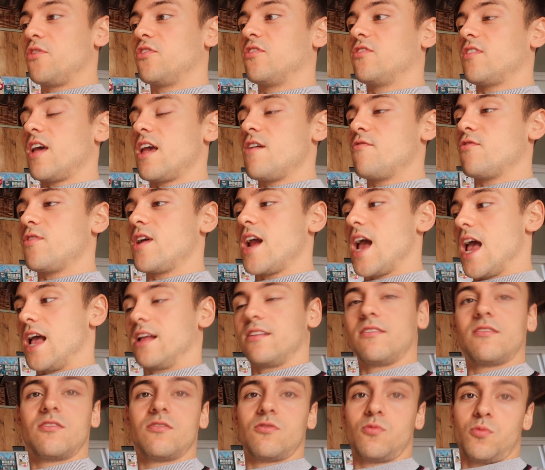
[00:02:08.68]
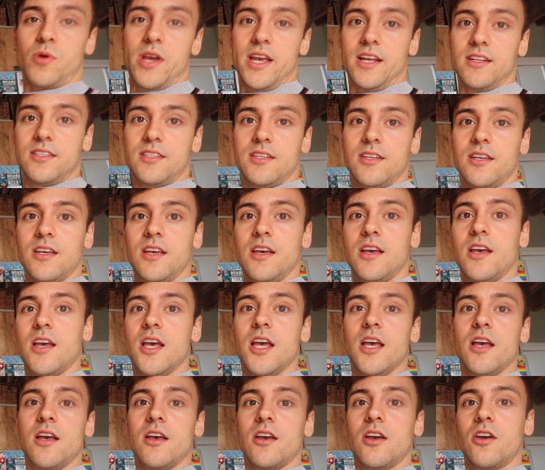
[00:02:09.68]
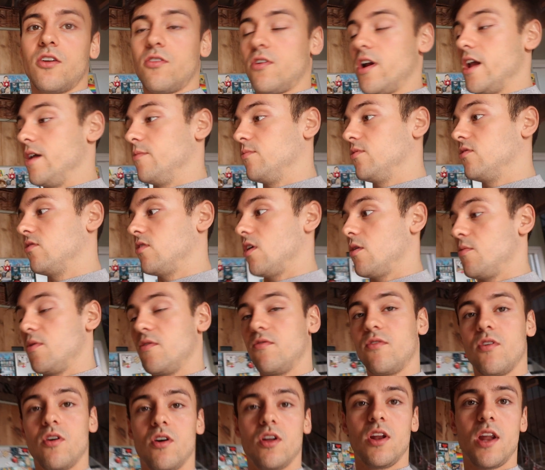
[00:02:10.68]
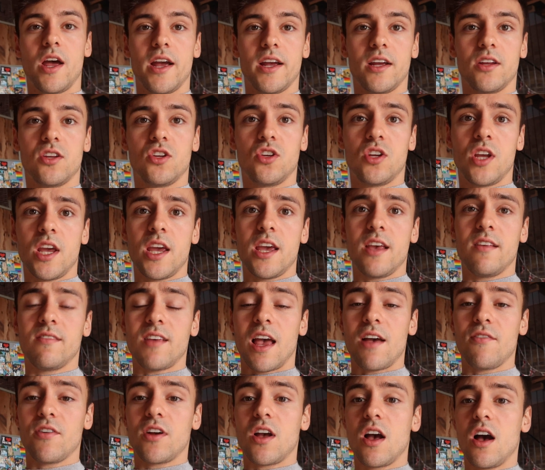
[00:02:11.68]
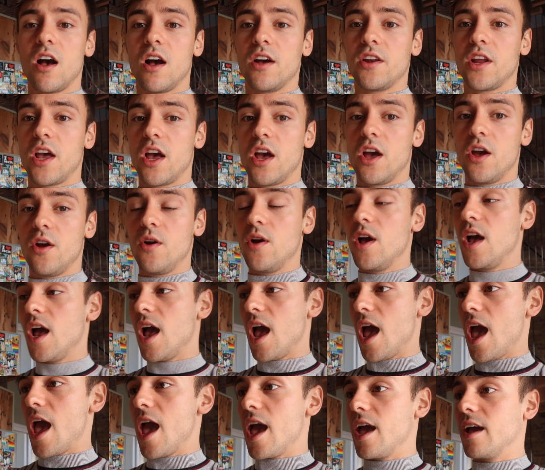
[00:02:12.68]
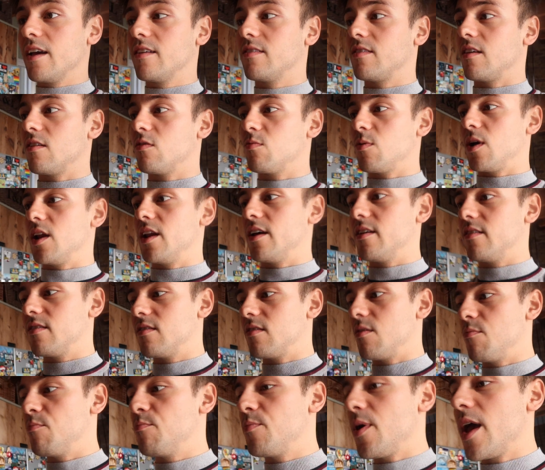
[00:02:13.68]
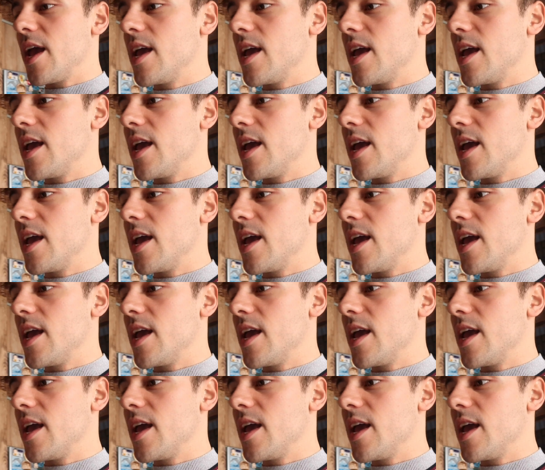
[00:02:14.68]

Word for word: both savoury and sweet crepes. So we've got like cheese, avocado, eggs, as well as some